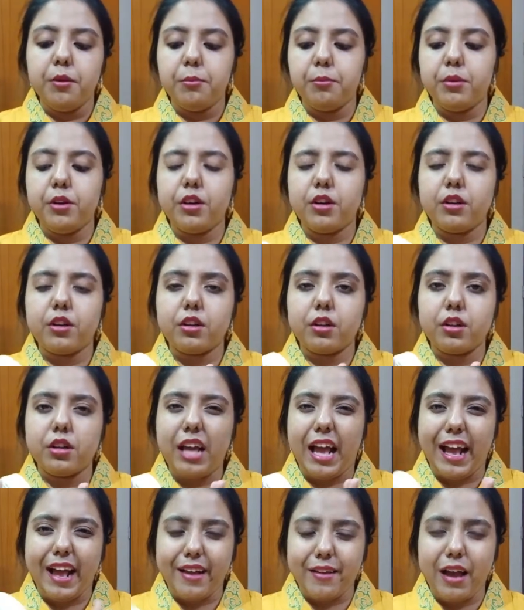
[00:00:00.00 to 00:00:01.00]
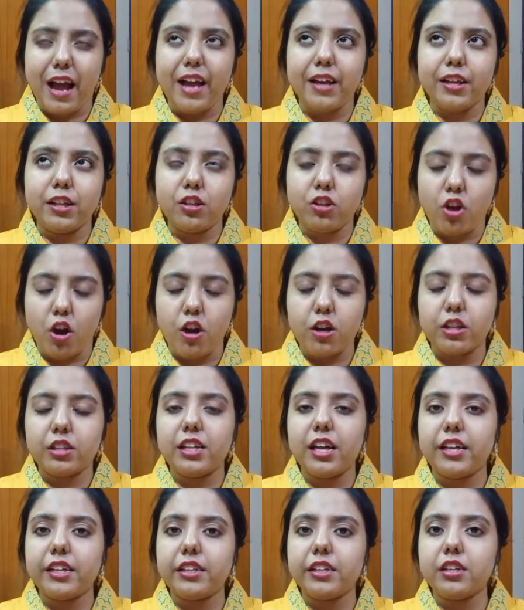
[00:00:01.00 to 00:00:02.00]
But I thought
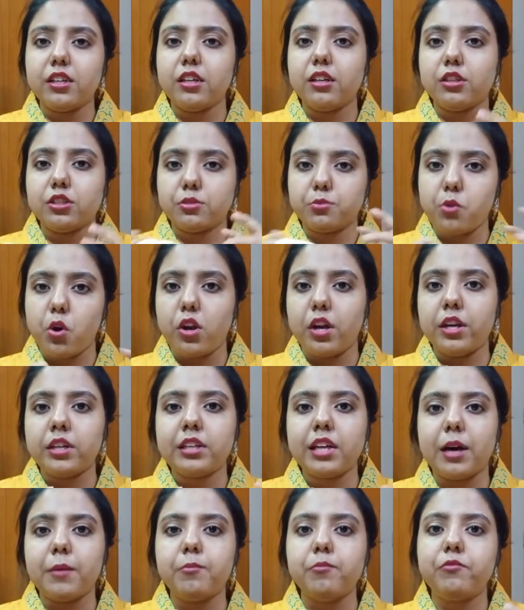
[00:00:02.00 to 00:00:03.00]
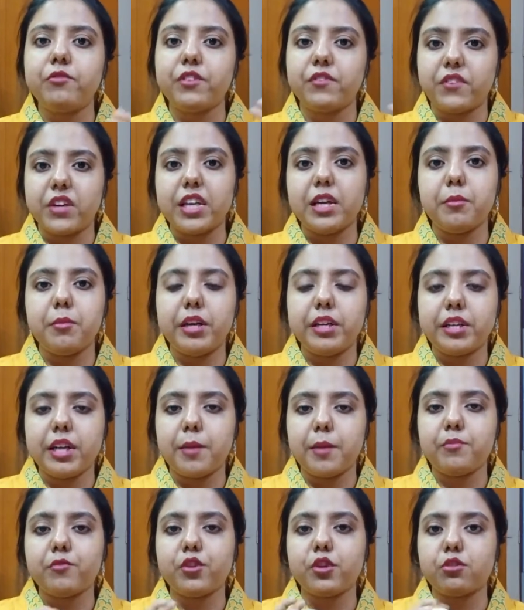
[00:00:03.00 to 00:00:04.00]
that the smaller tub, 50 ml
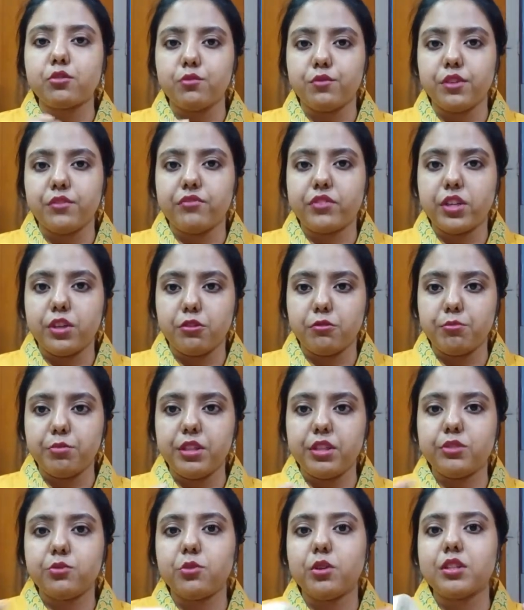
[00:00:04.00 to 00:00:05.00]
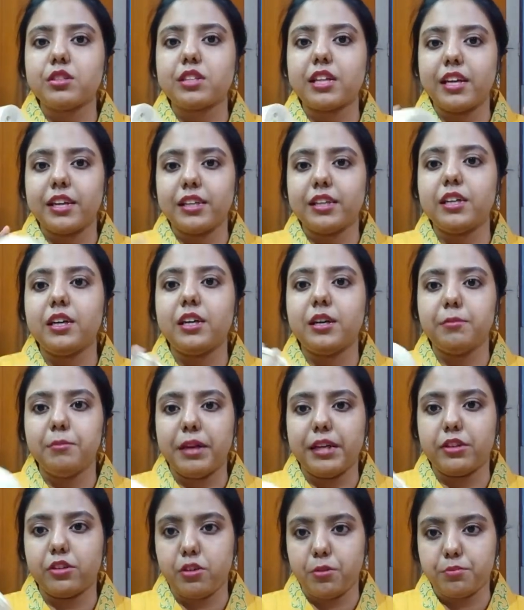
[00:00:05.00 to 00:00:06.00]
tub for 250 rupees was like a
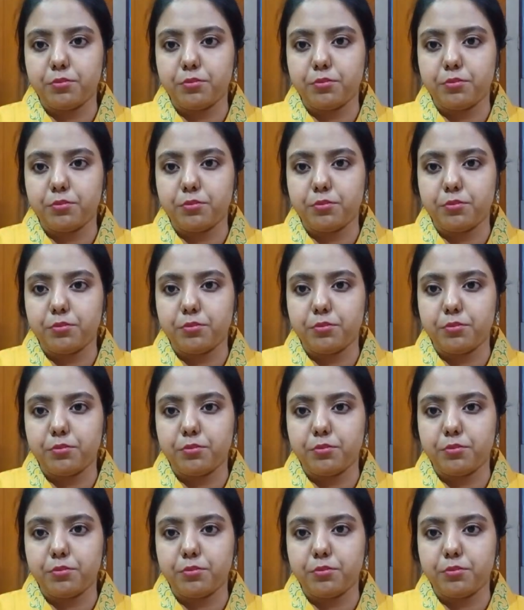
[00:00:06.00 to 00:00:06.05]
better